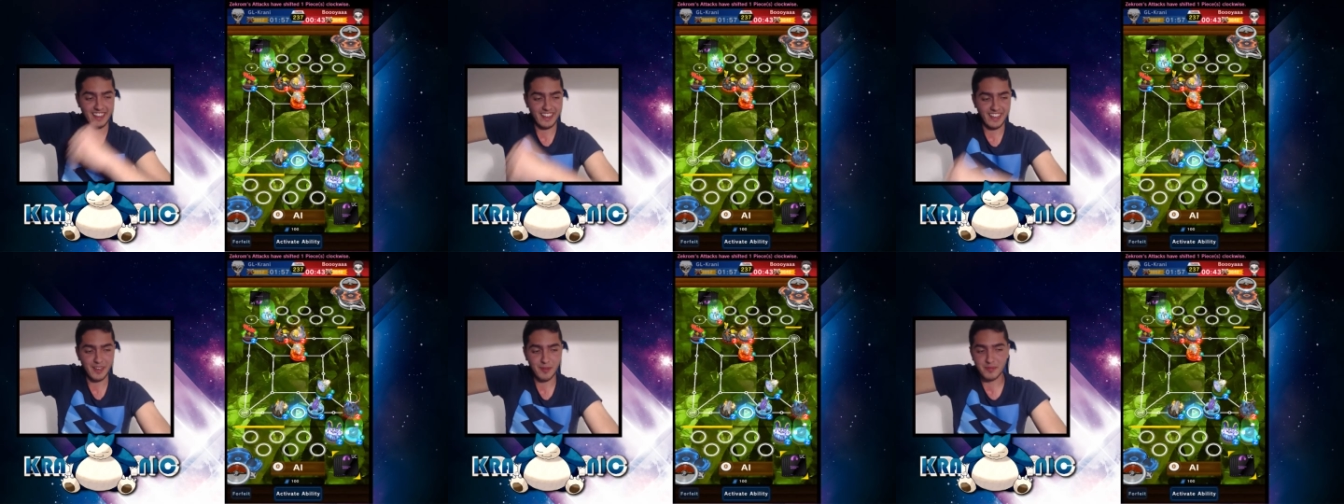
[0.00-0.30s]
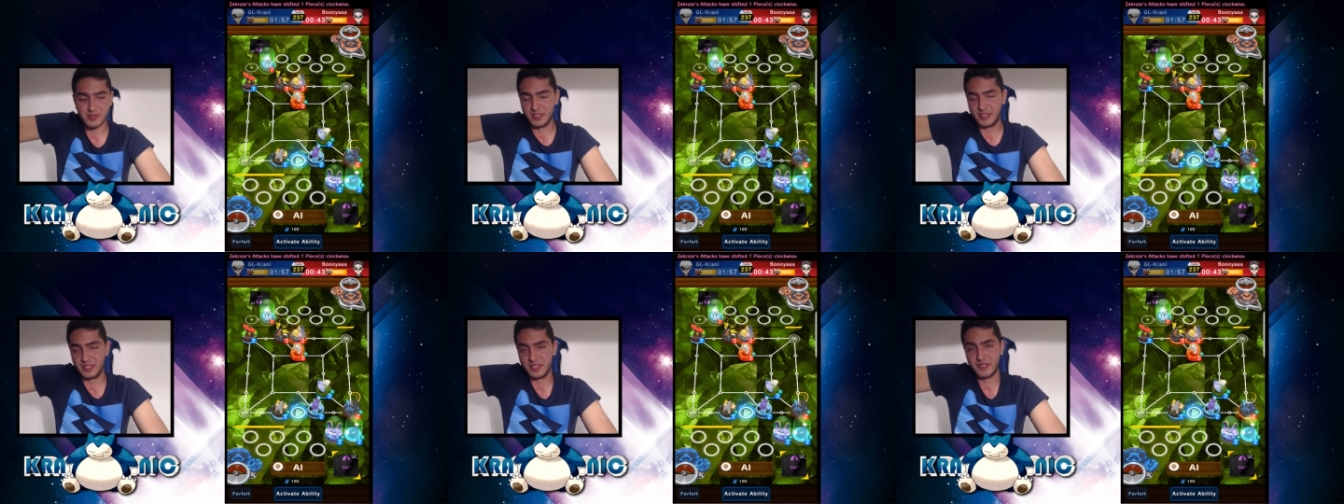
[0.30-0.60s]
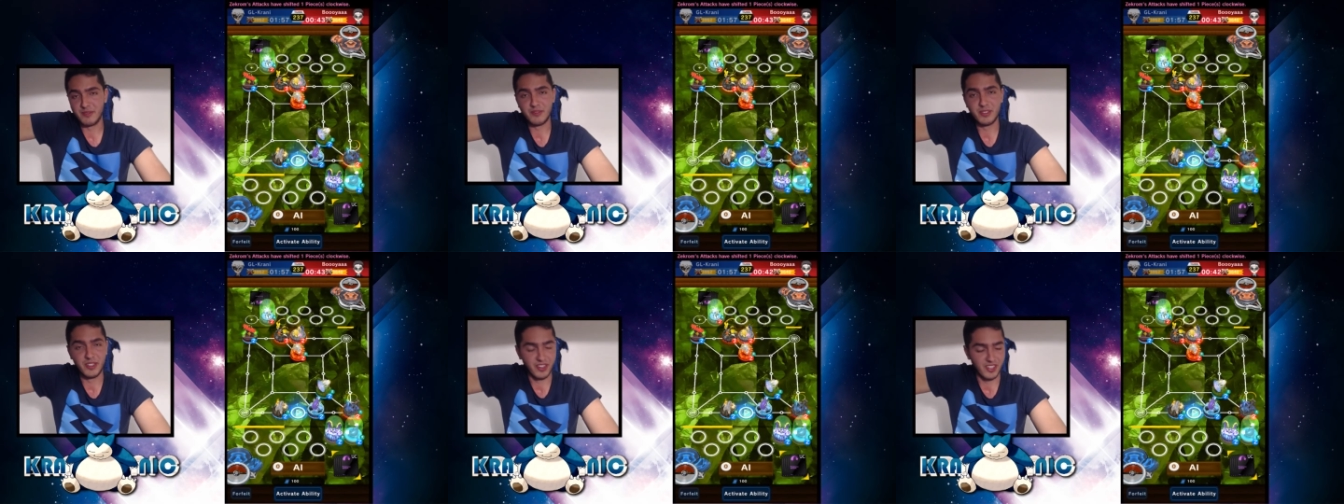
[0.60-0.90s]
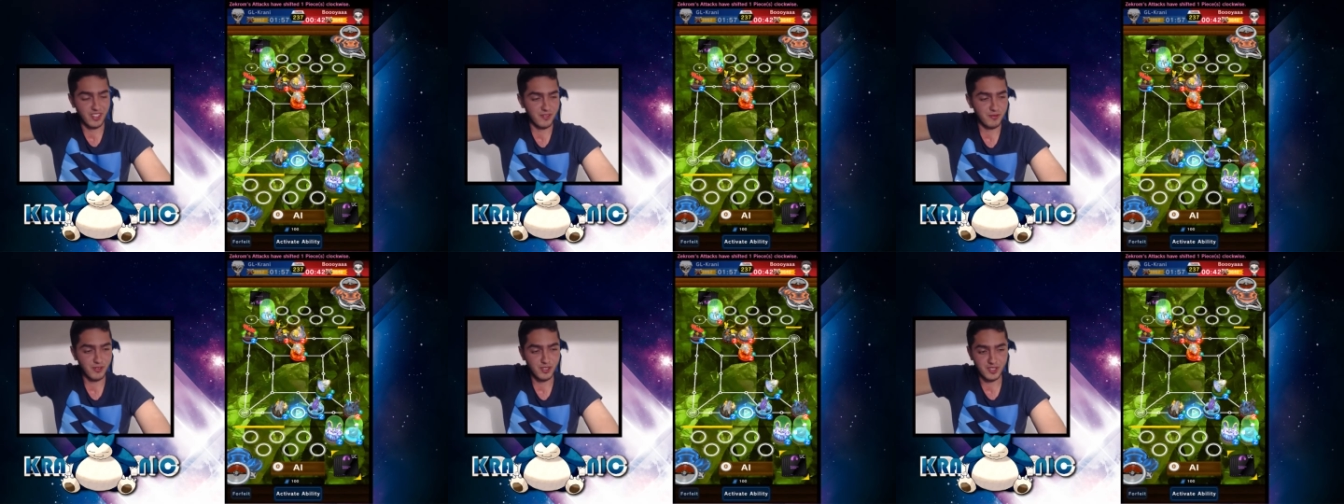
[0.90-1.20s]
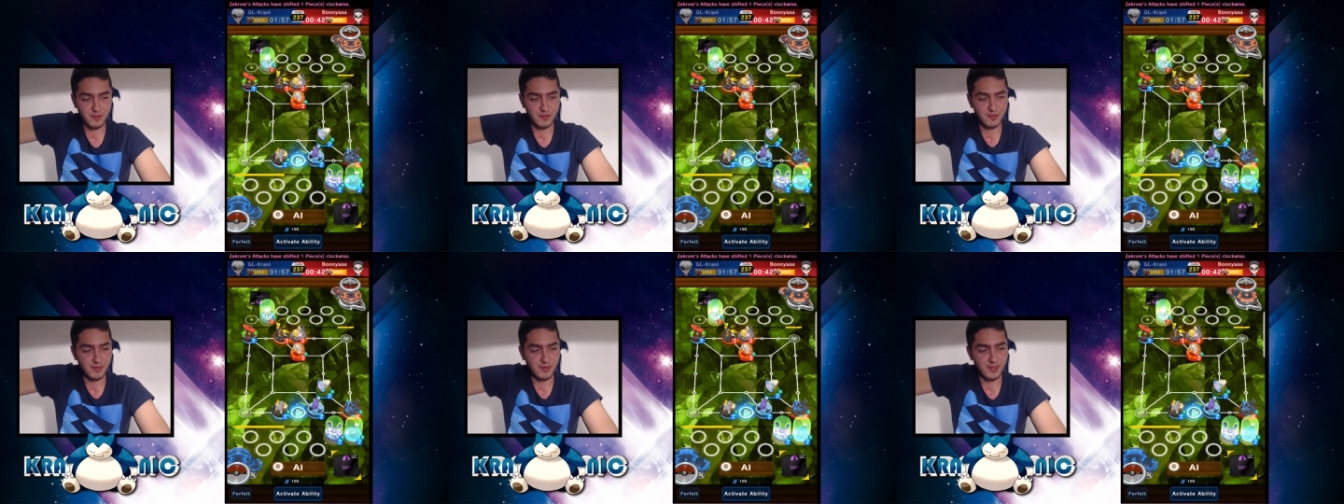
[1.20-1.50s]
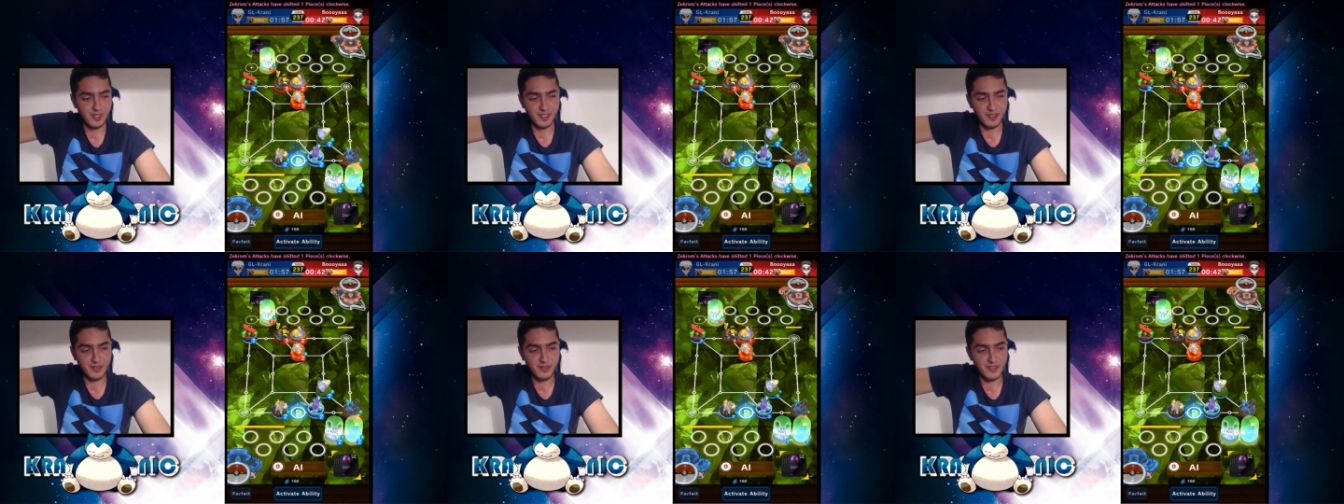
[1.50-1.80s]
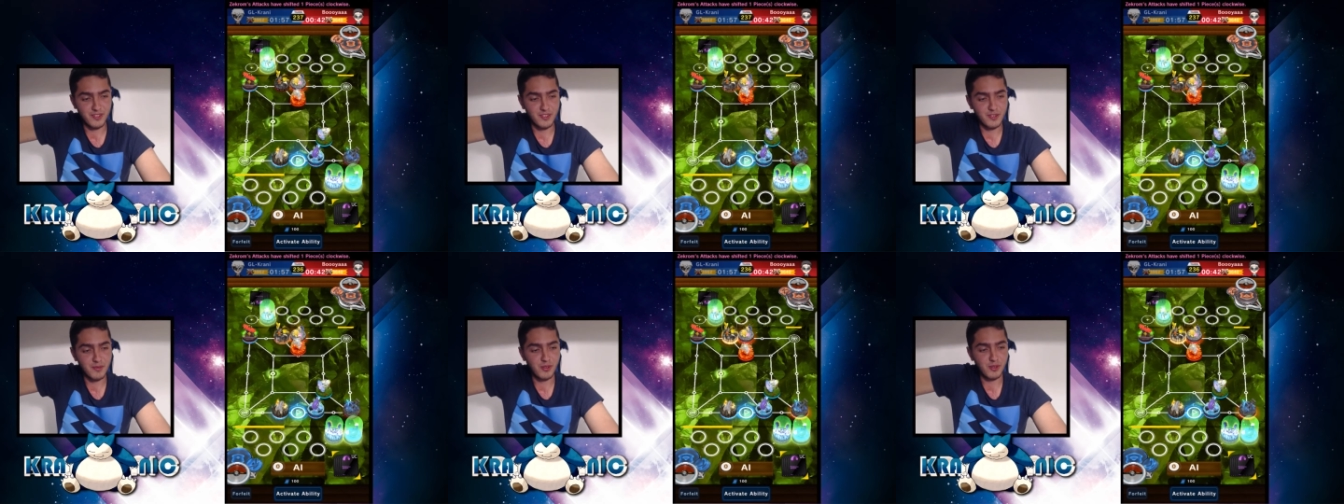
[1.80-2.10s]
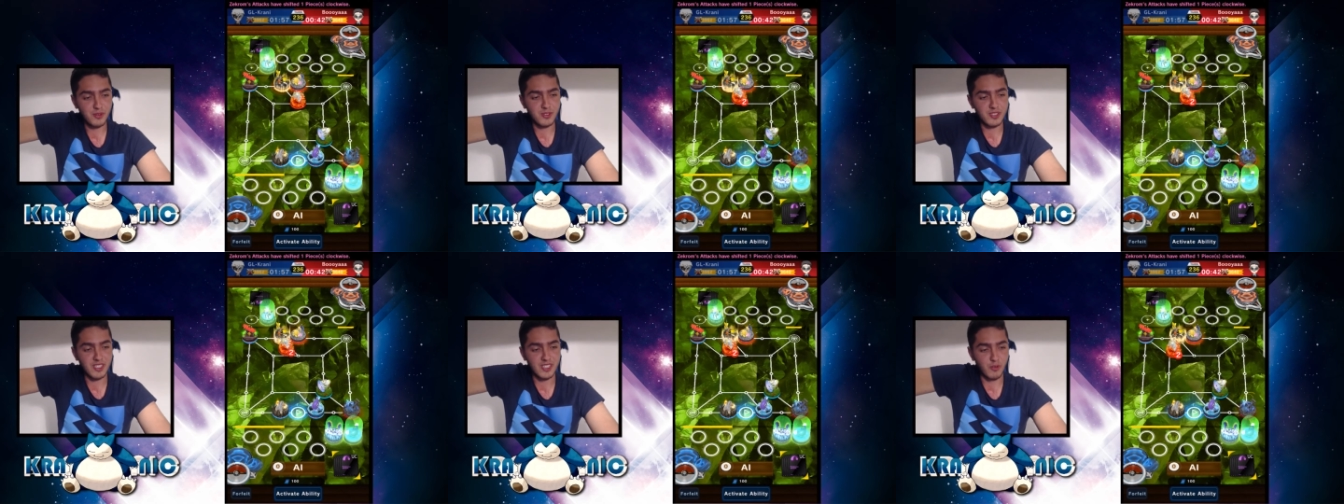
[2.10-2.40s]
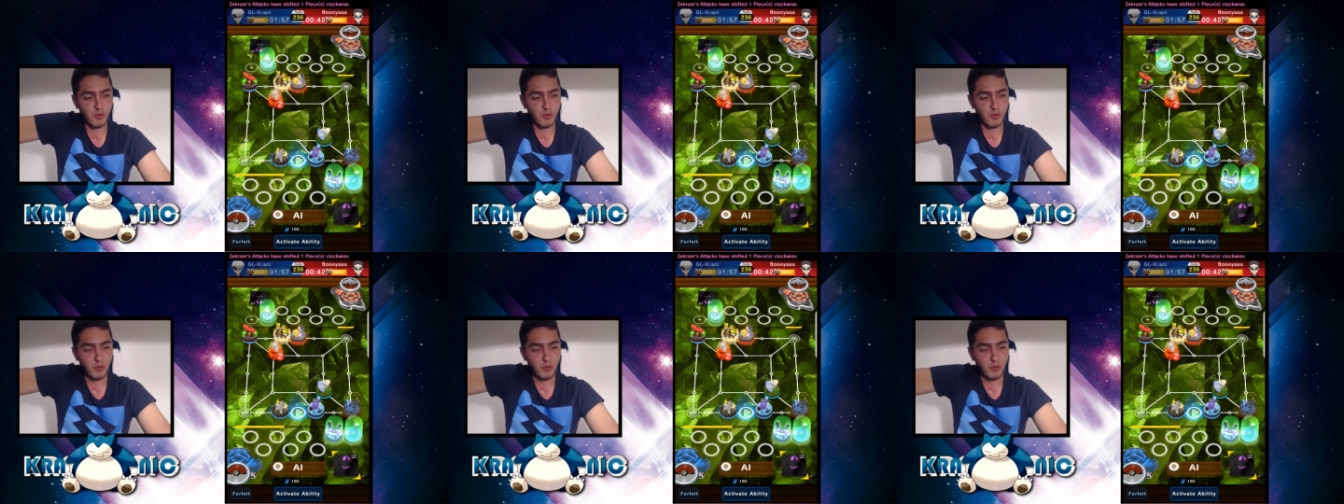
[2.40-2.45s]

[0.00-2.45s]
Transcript: happens every time with my Feromosa.